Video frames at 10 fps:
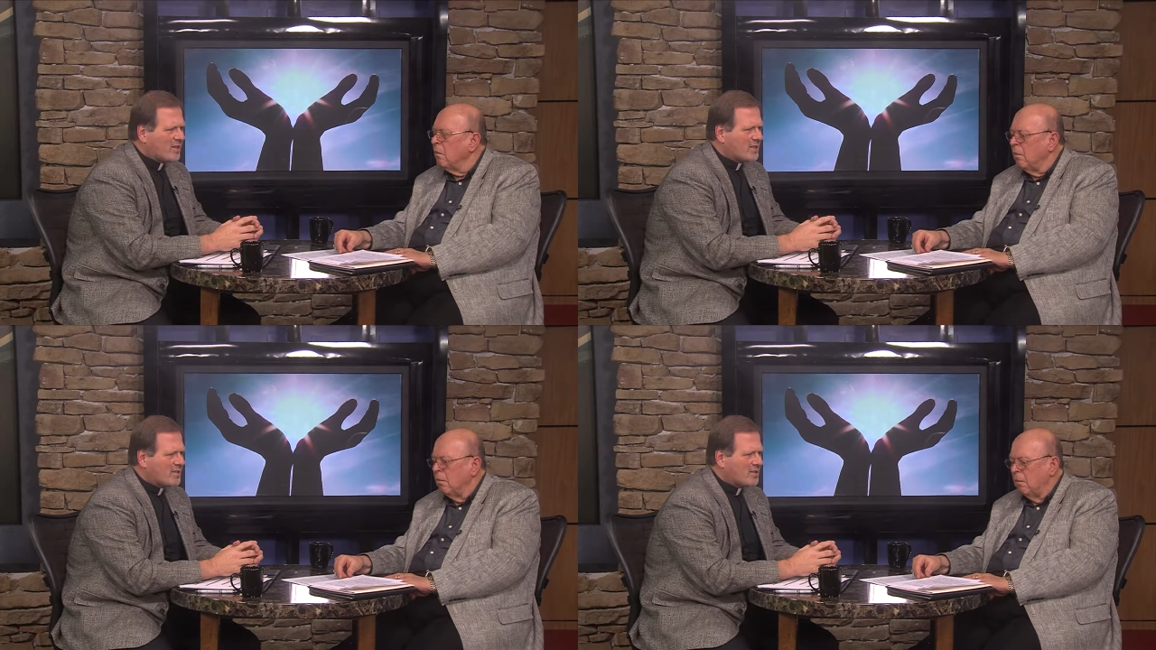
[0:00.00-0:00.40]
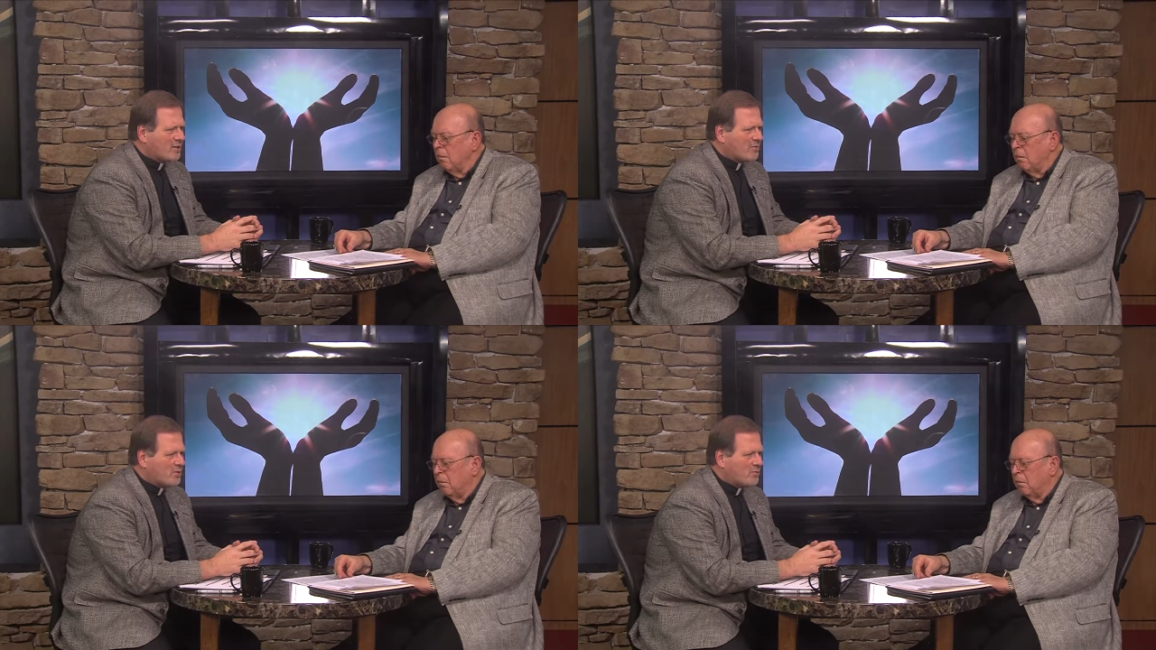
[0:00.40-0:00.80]
Speaker 1: Uh, you
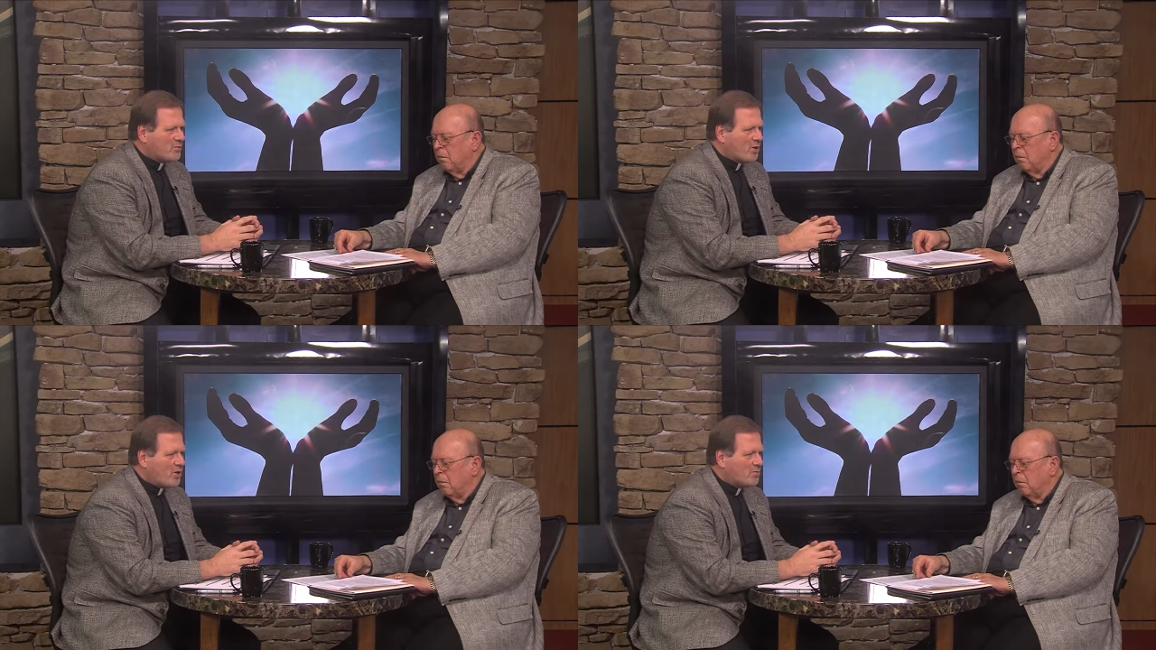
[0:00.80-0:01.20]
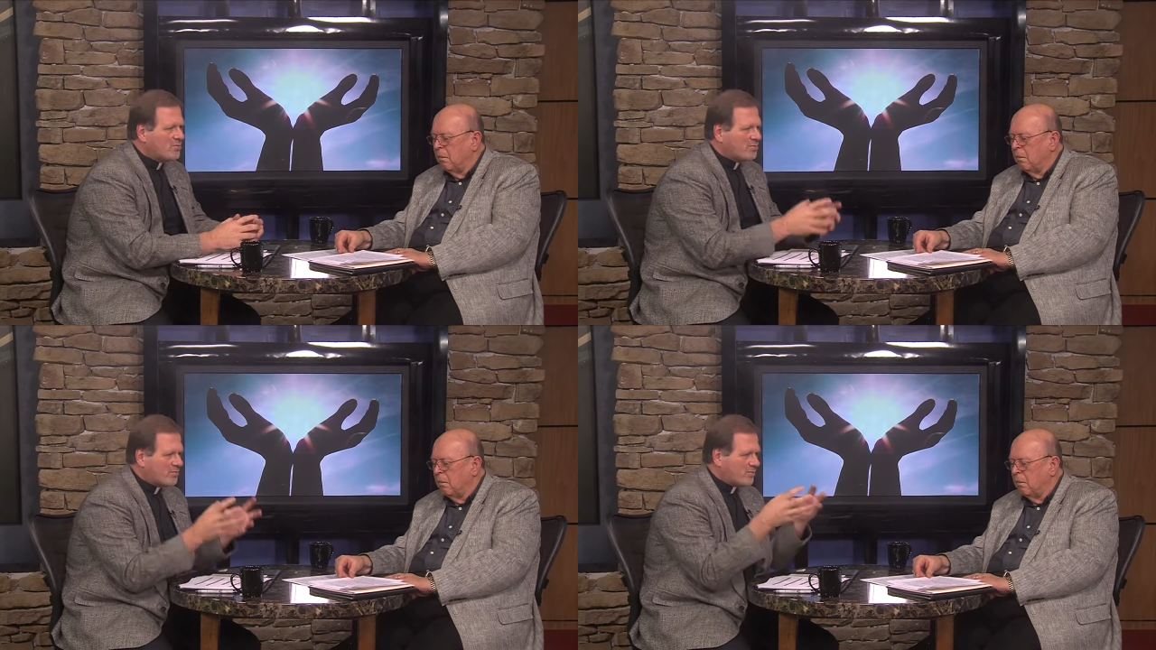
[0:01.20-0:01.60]
know,
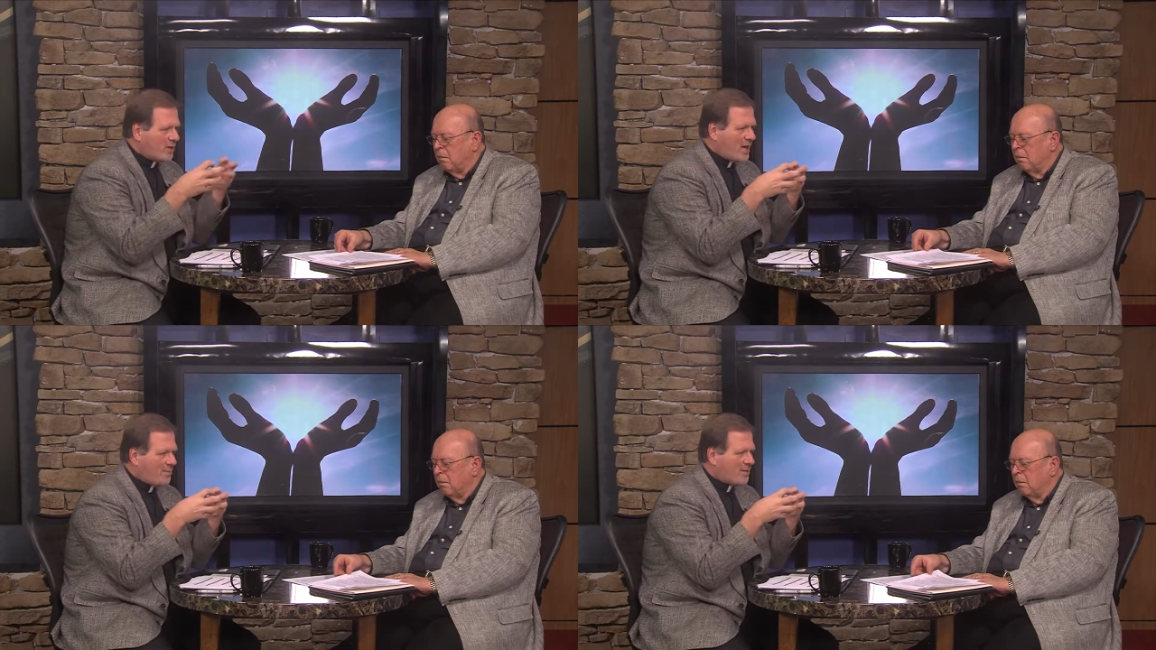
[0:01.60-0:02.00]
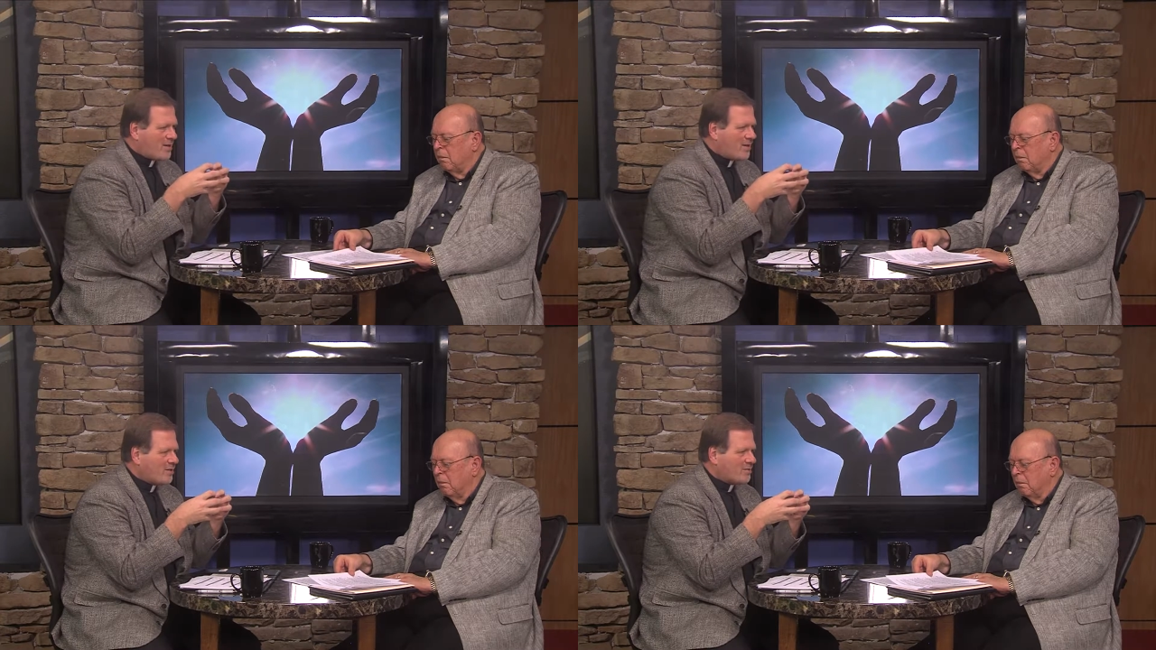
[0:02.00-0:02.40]
Rome, what happened
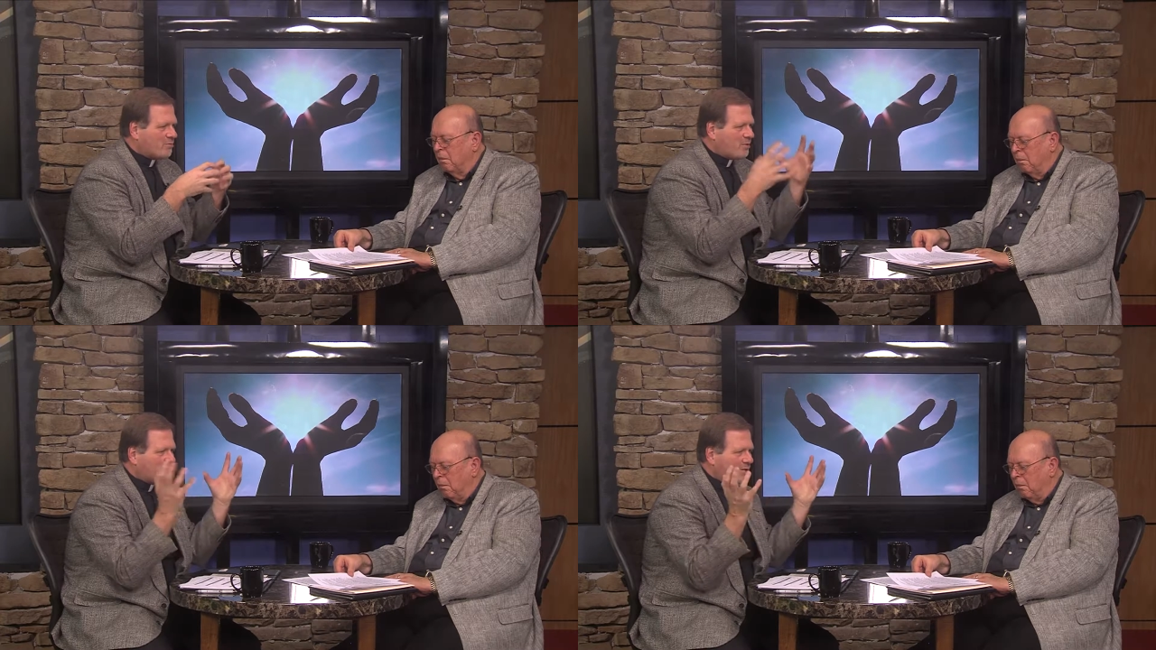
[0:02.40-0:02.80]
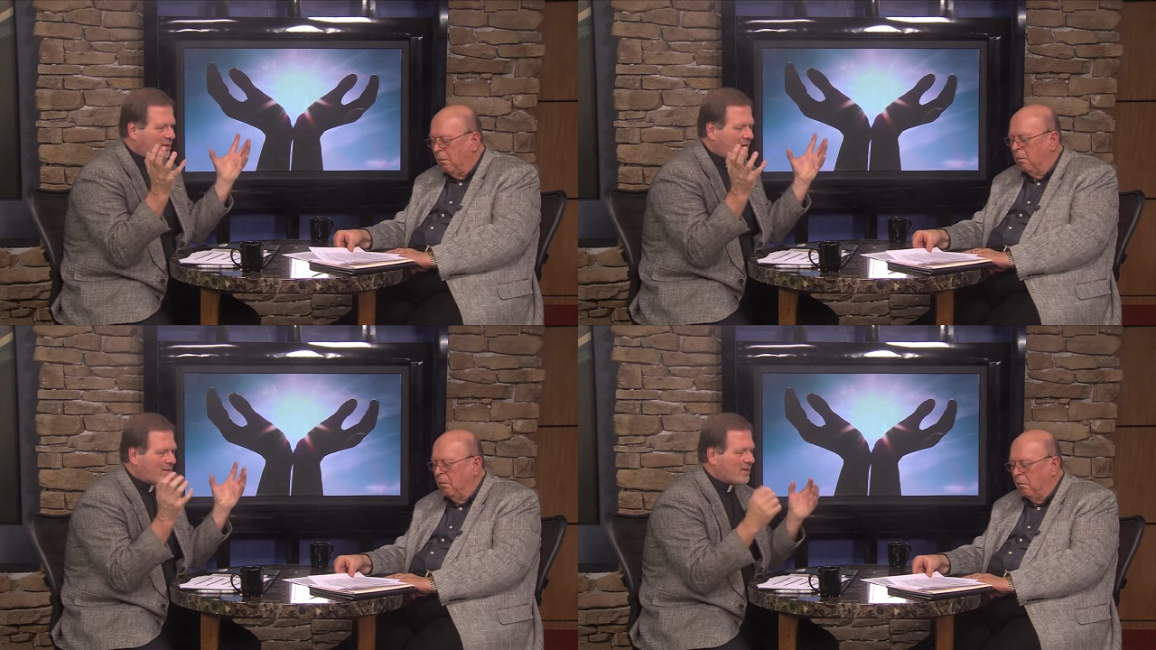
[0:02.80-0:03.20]
there, and what mm -hmm.
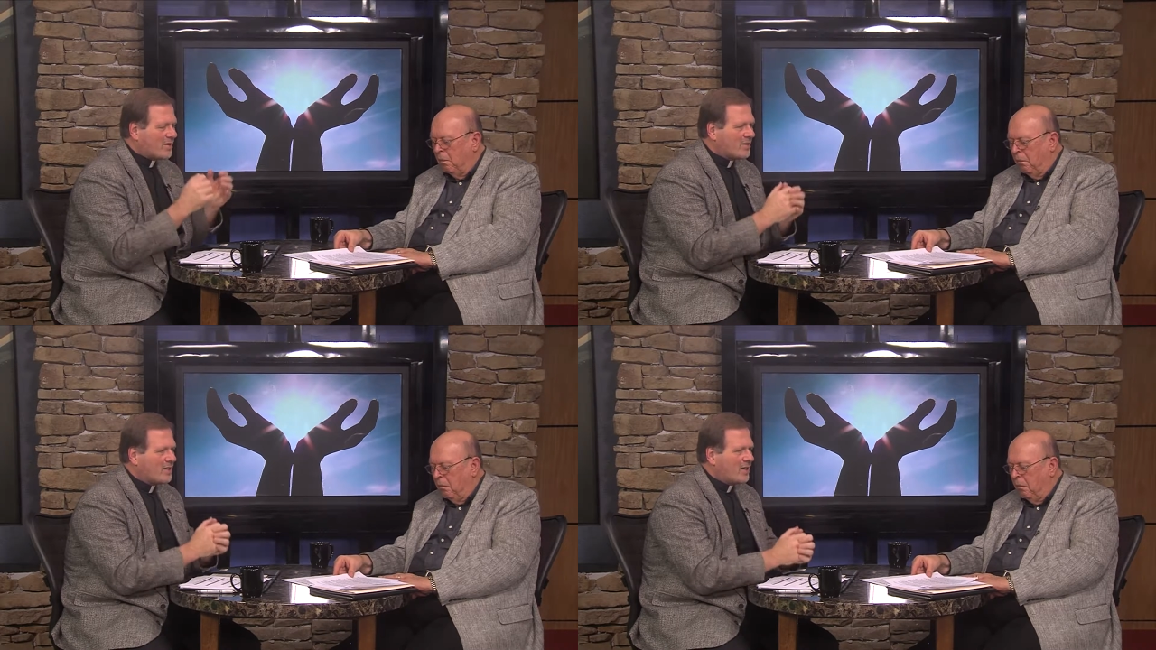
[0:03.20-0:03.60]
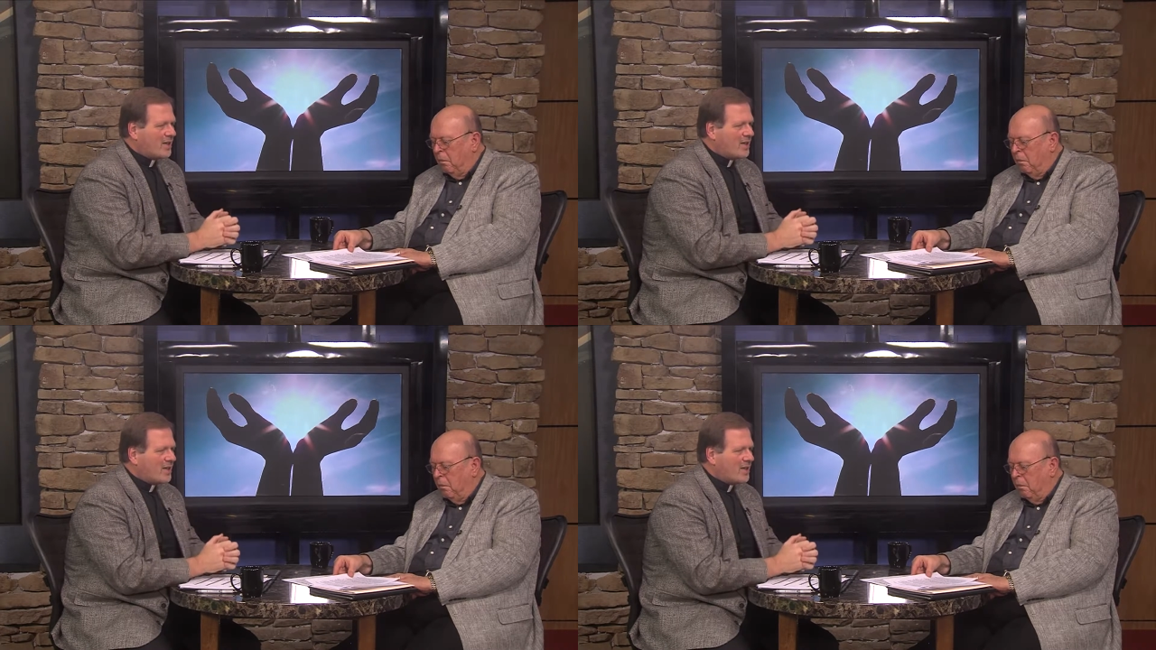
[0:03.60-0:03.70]
blew out of there.